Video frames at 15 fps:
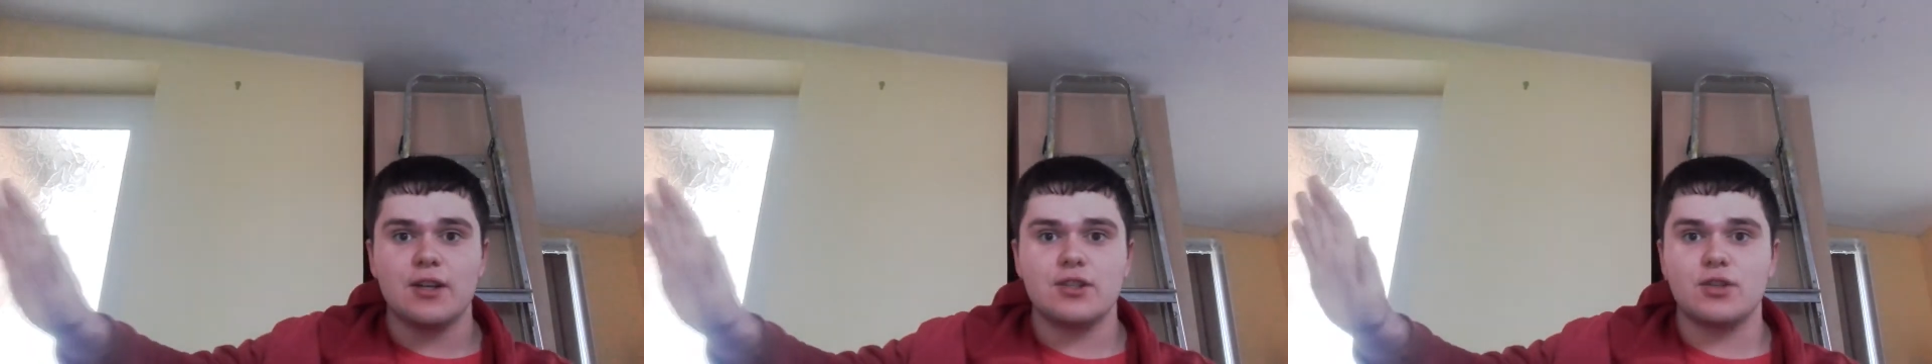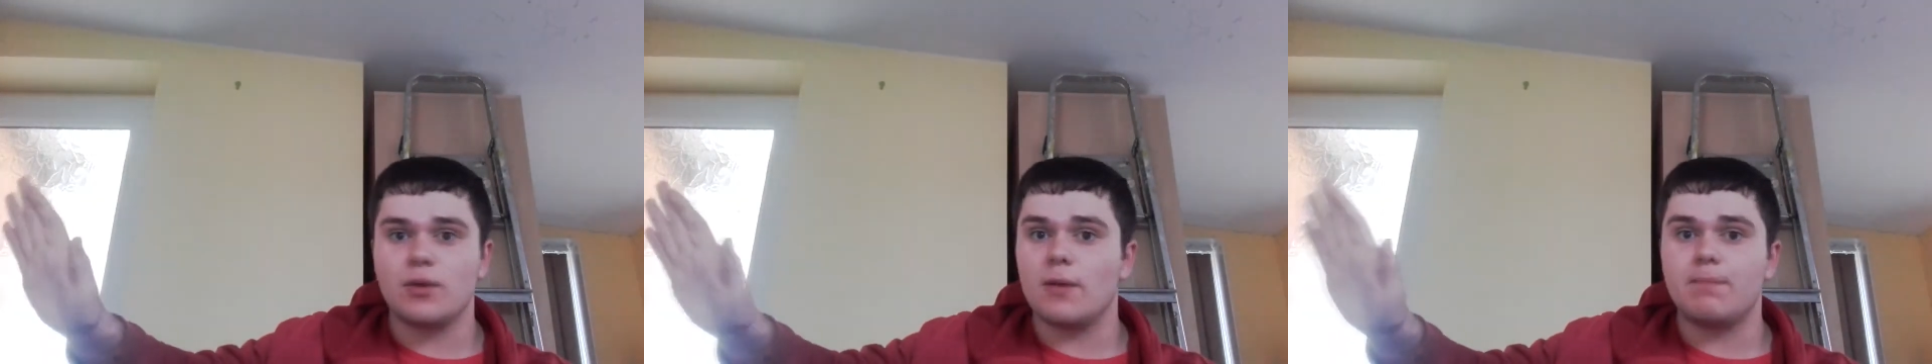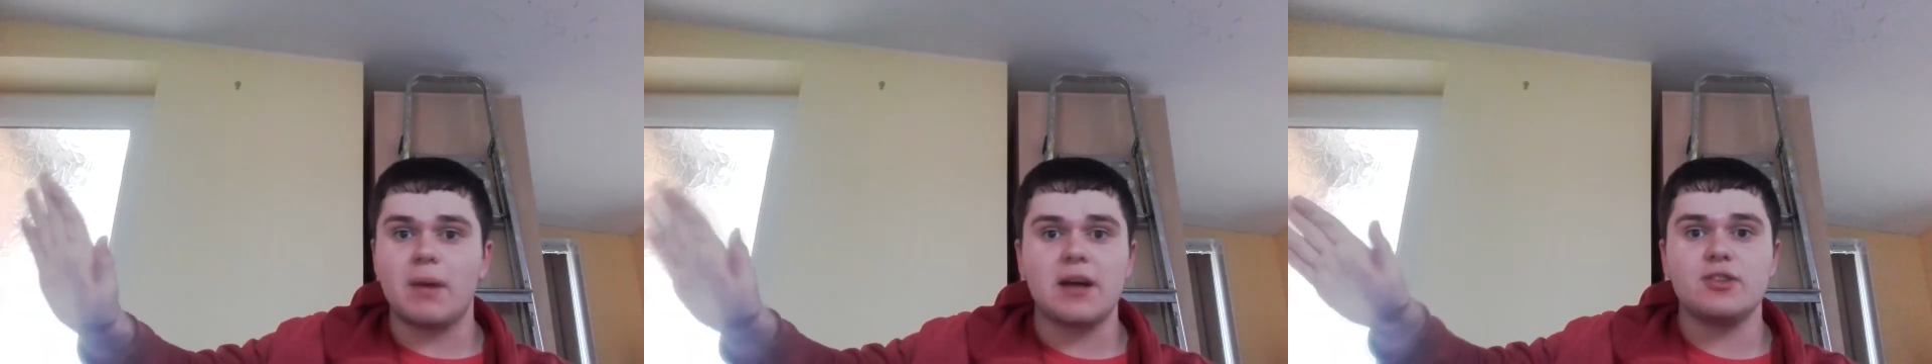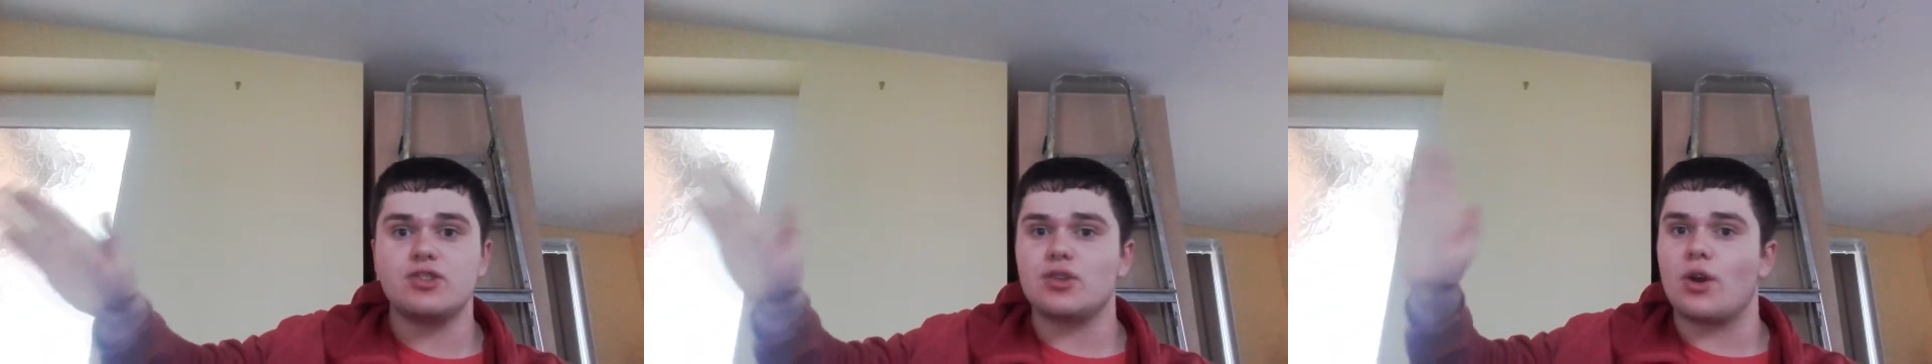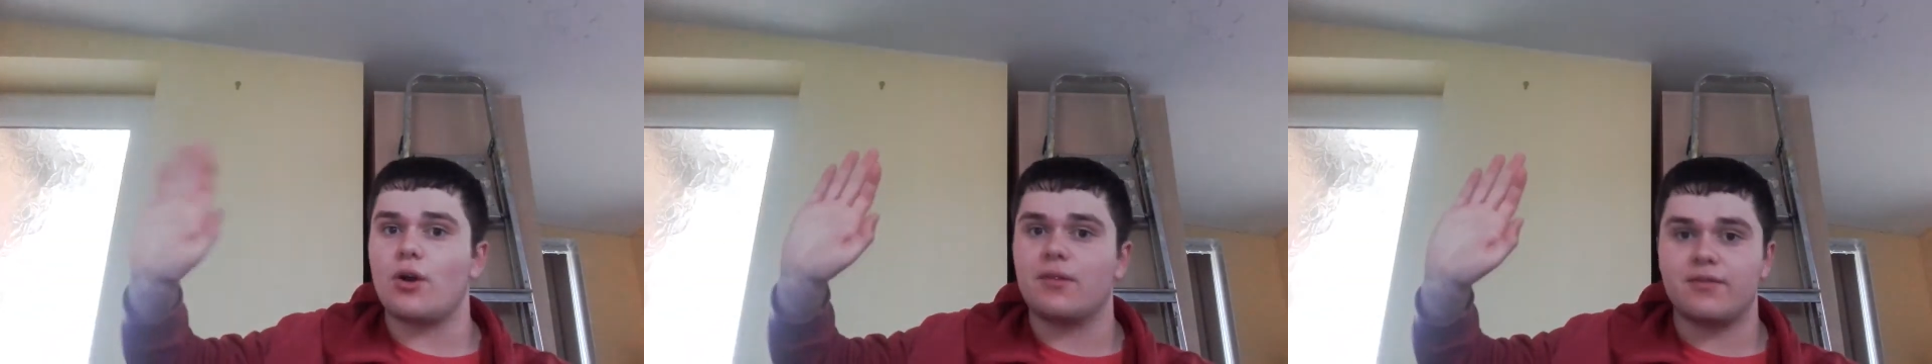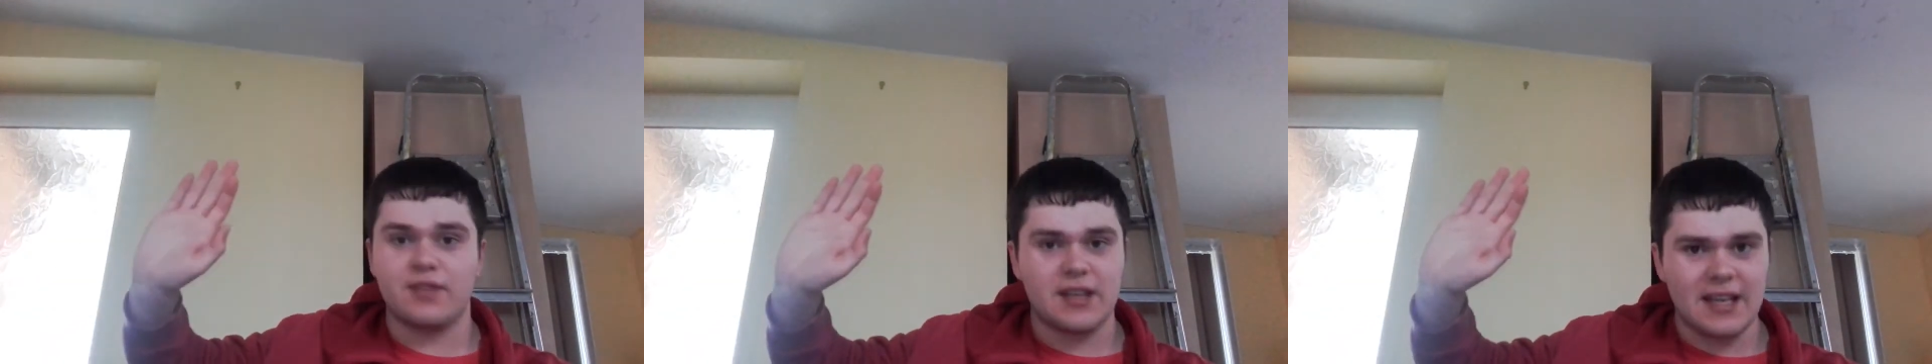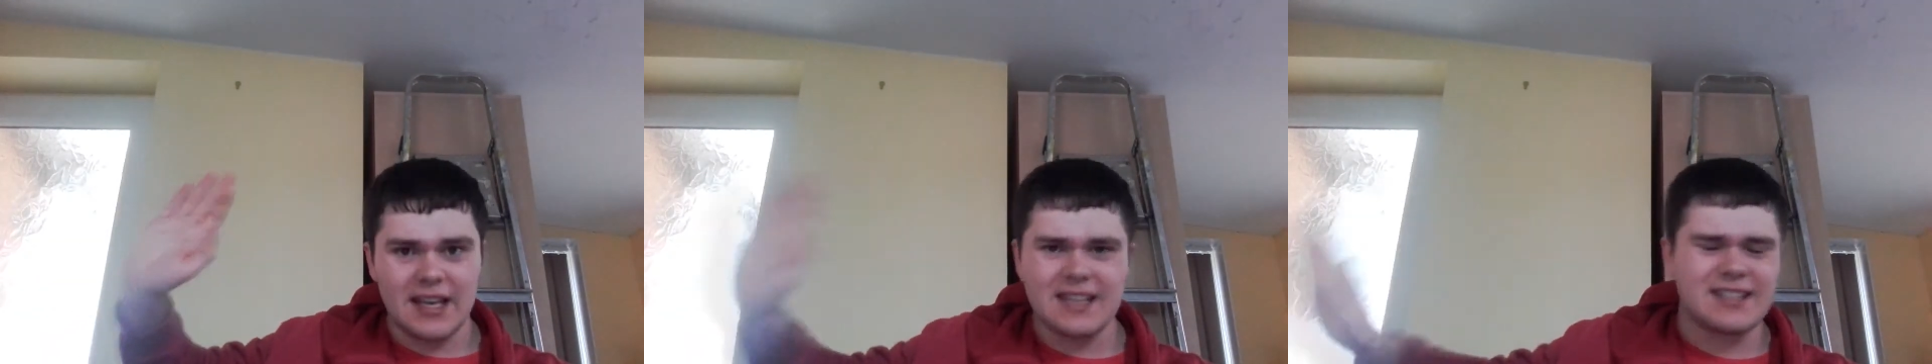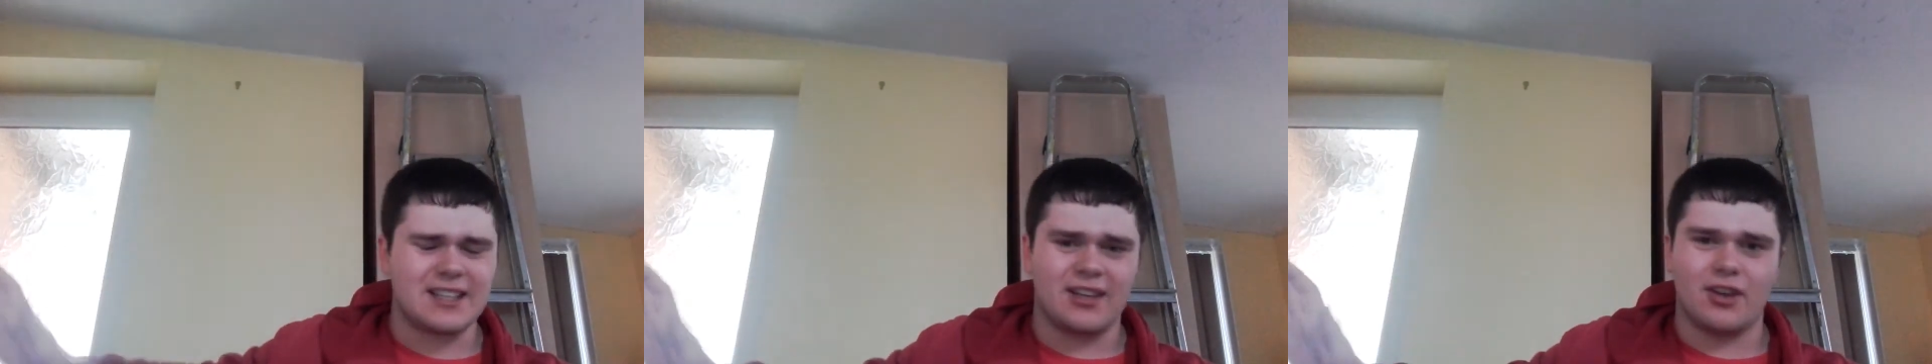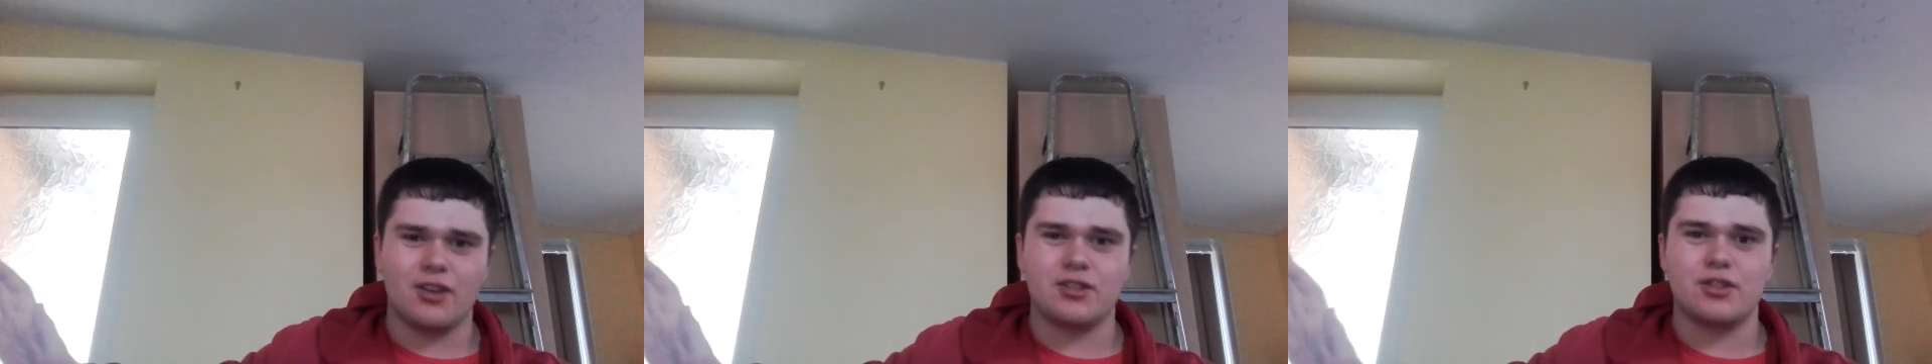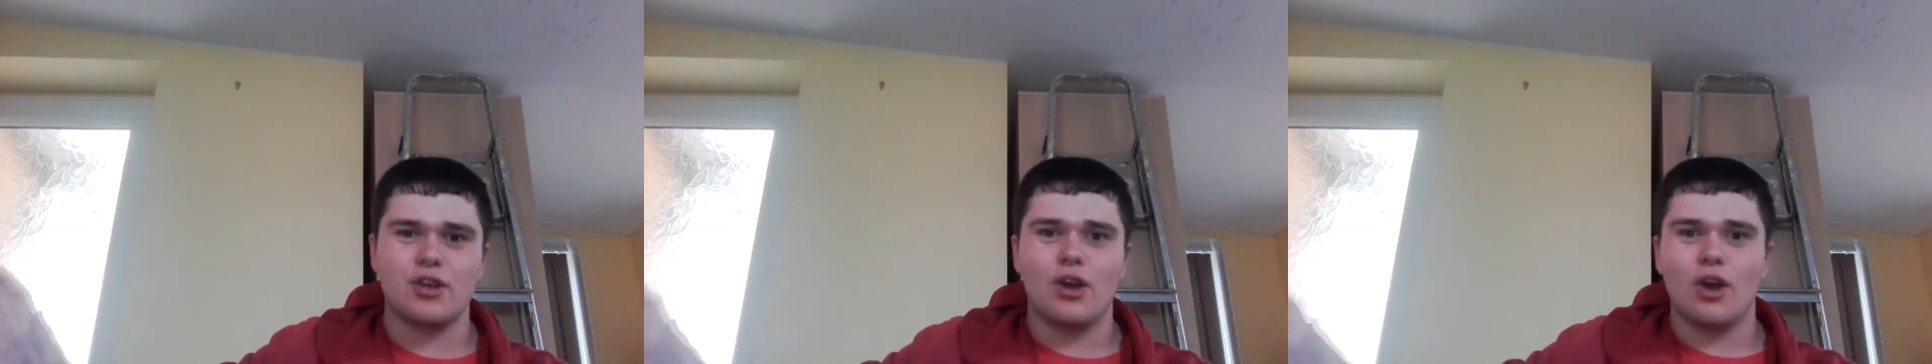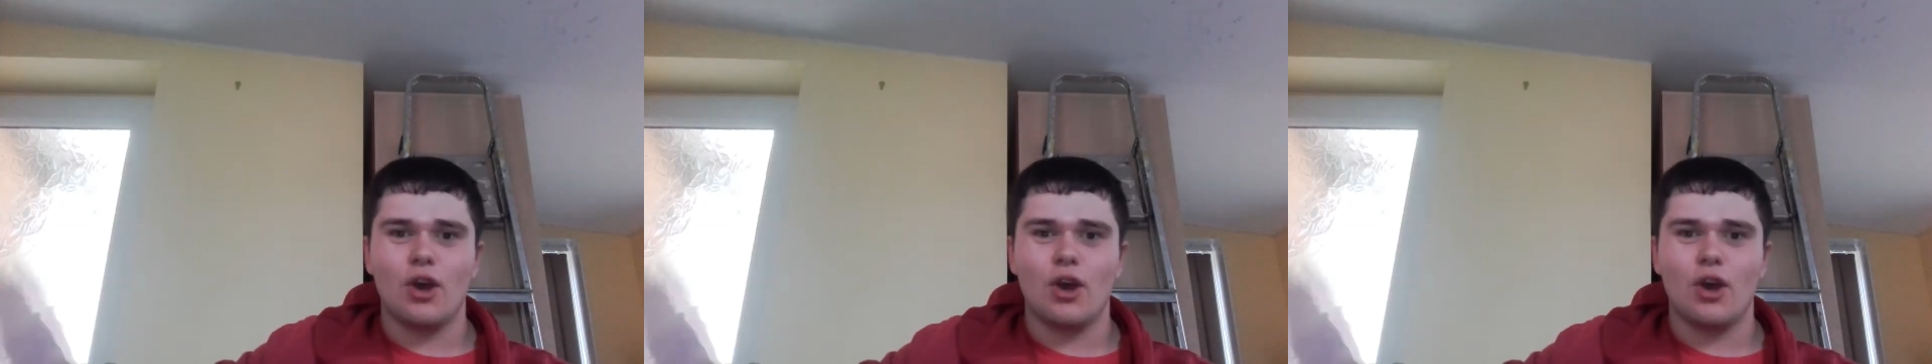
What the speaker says: to a bunch of idiots